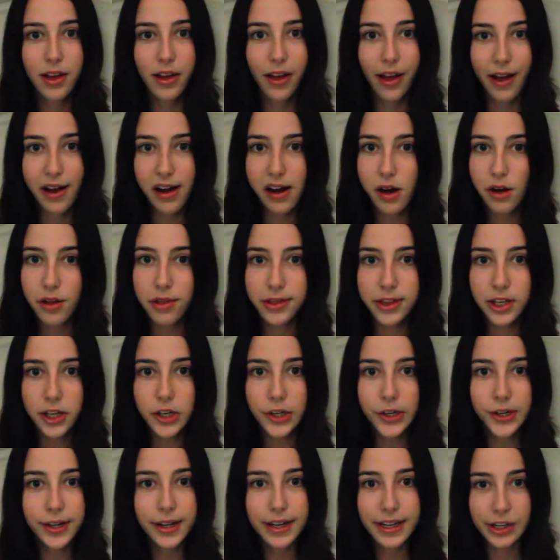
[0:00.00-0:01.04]
a
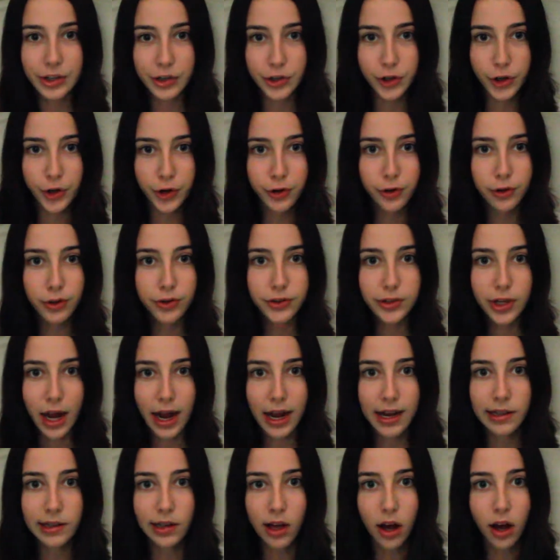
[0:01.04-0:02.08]
healthier internal
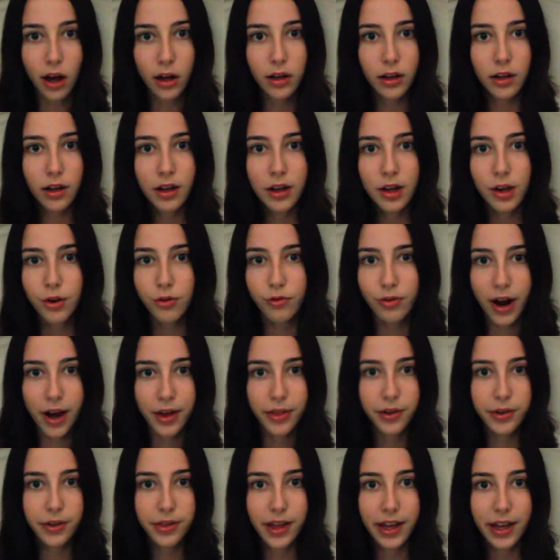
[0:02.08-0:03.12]
dialogue
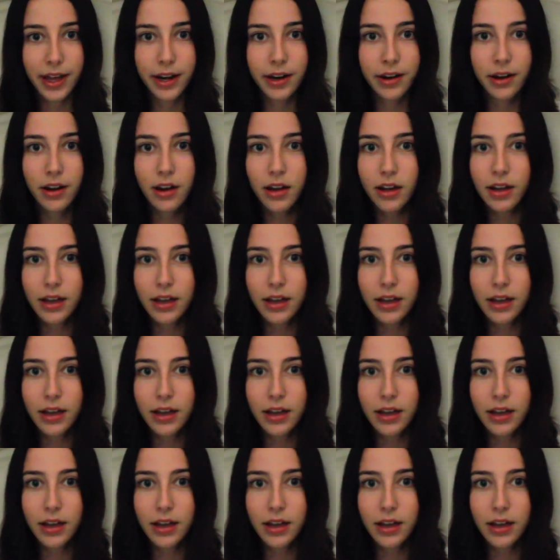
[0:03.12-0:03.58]
rather than